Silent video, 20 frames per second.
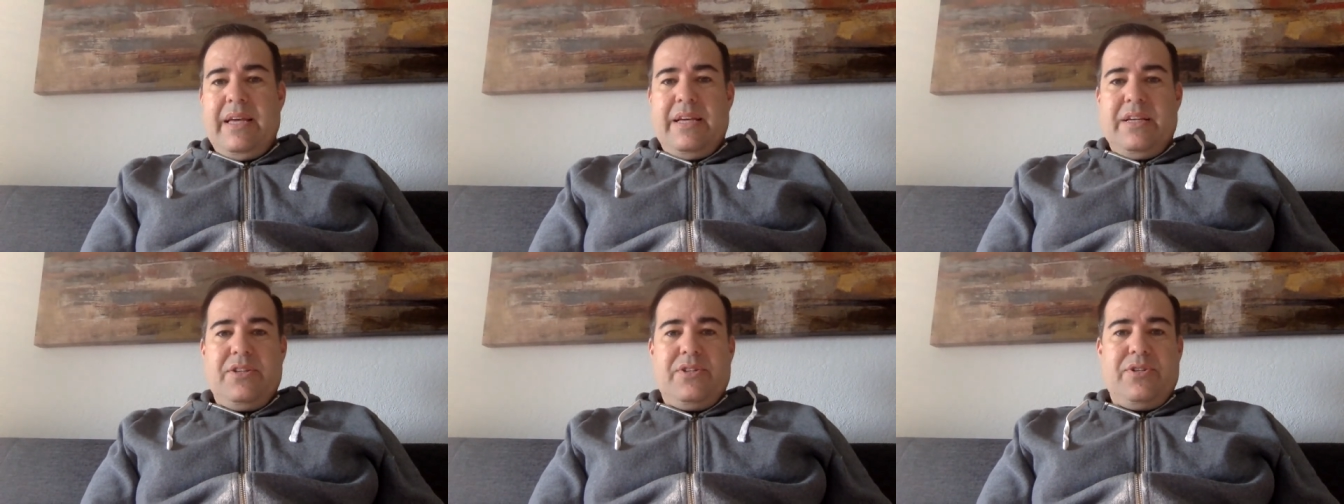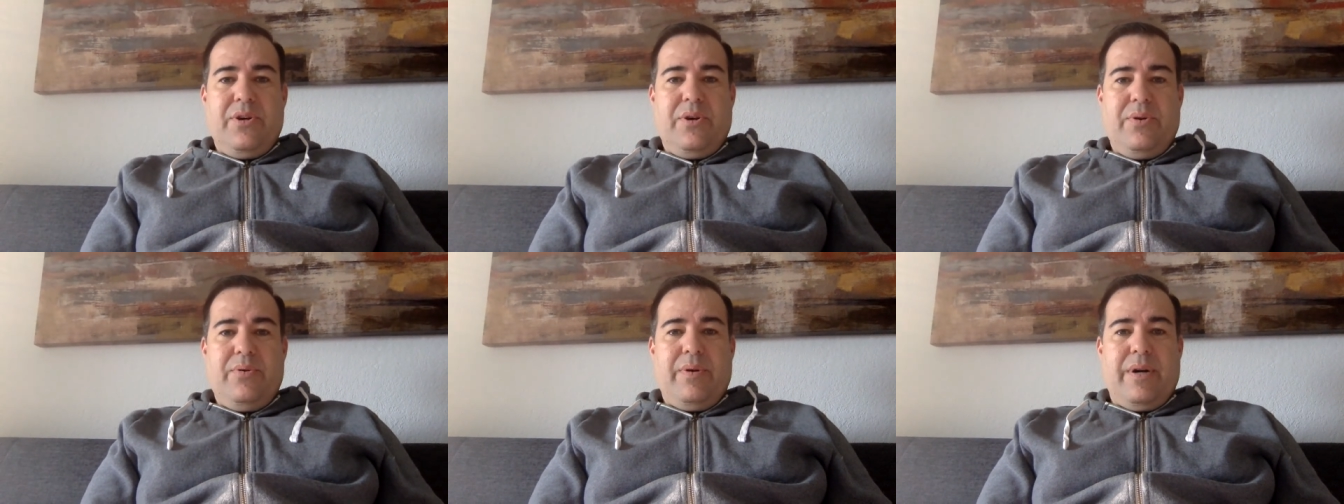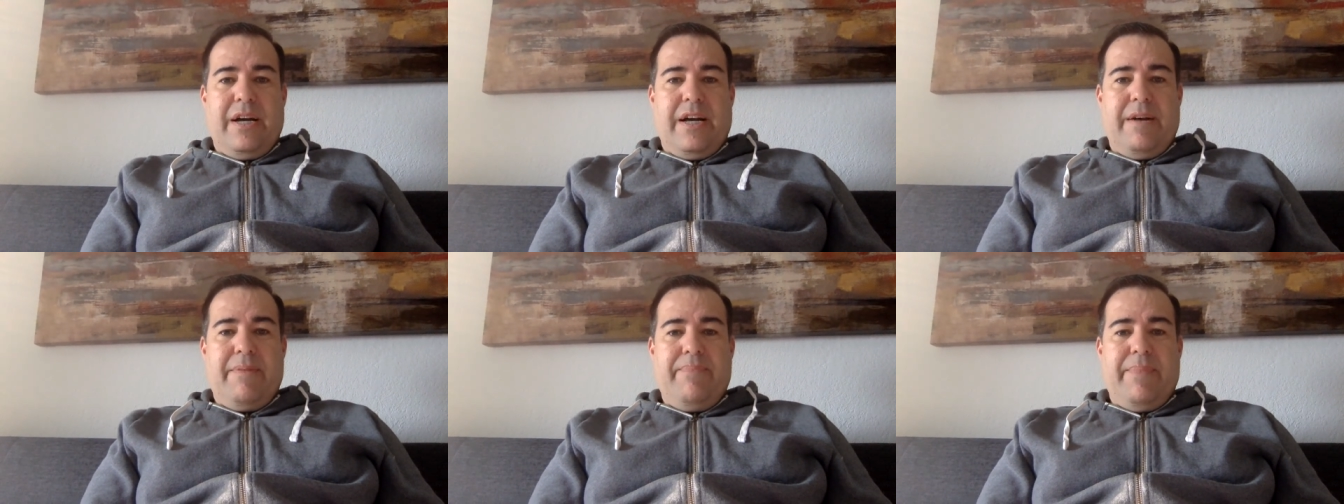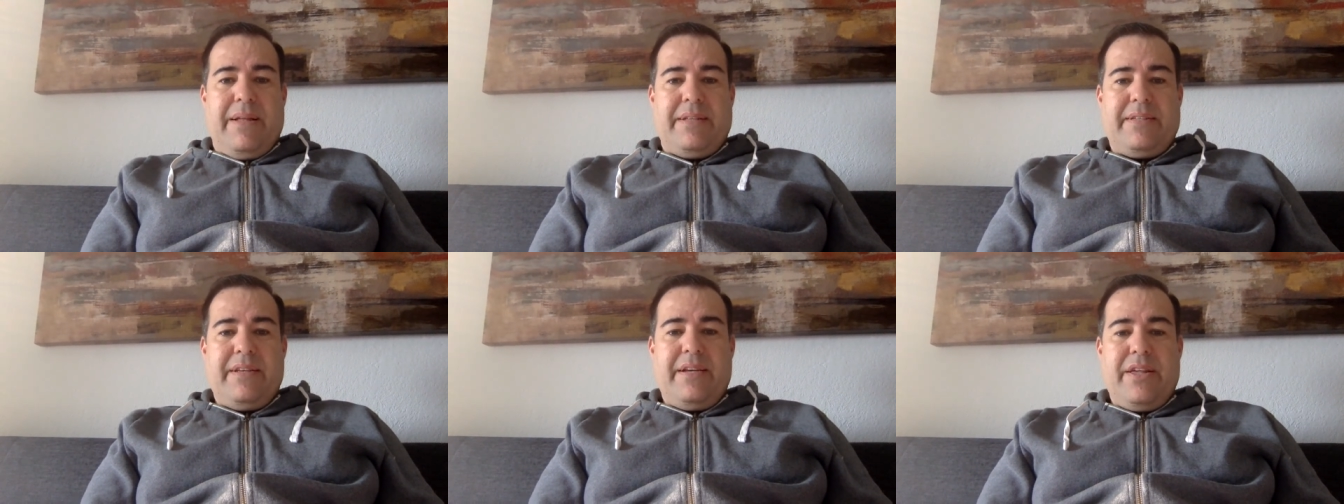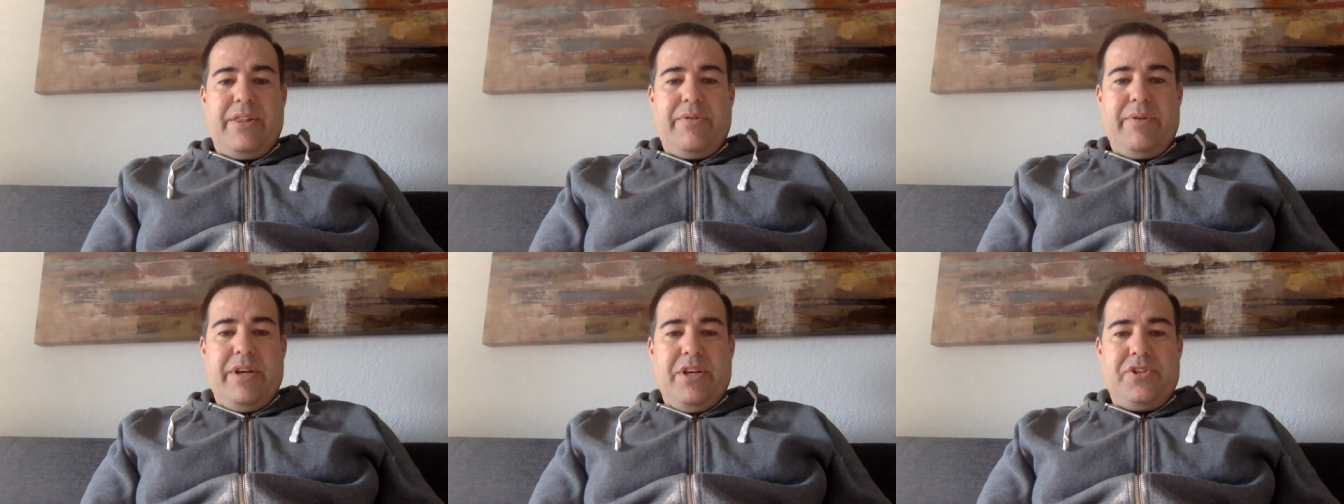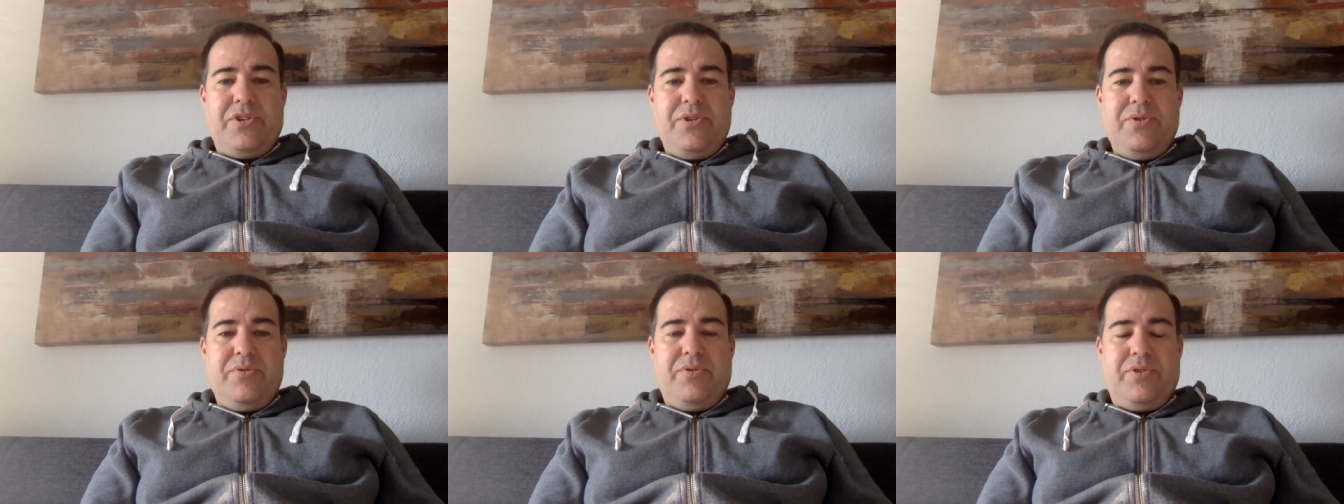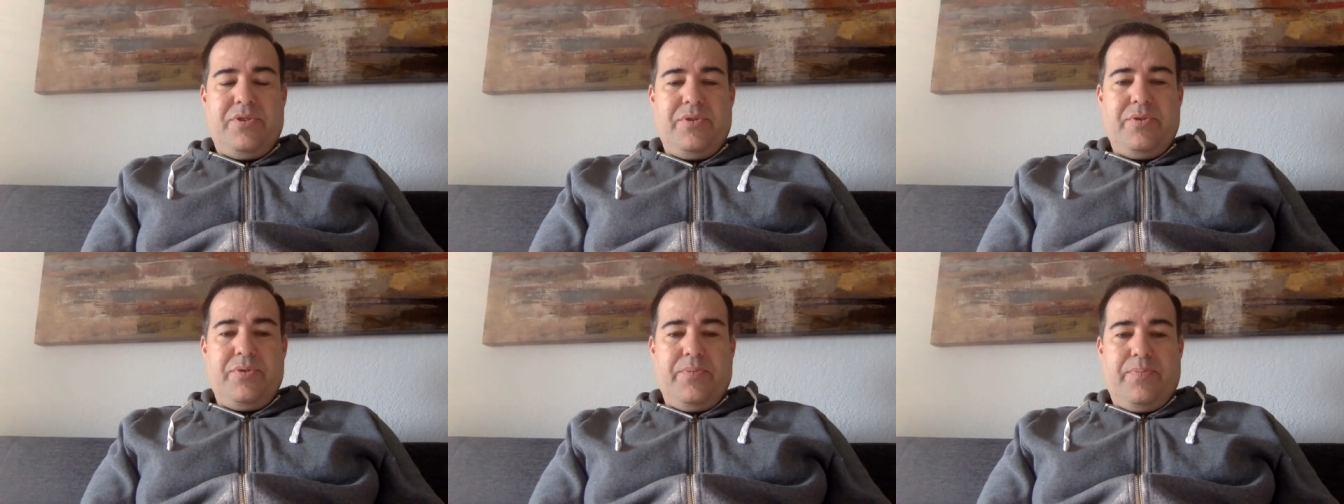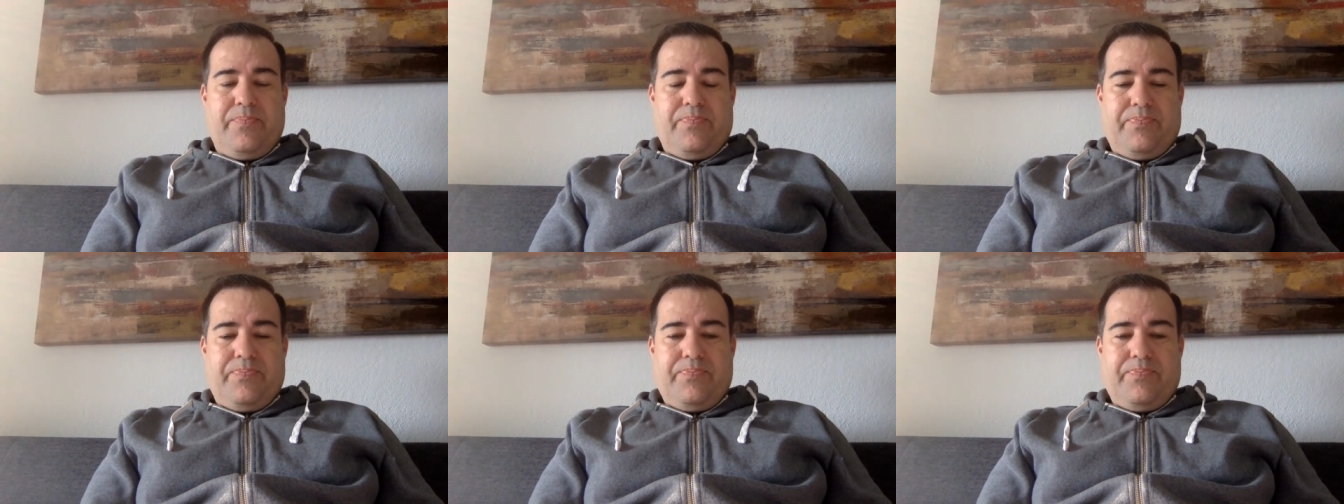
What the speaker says: So that's another issue to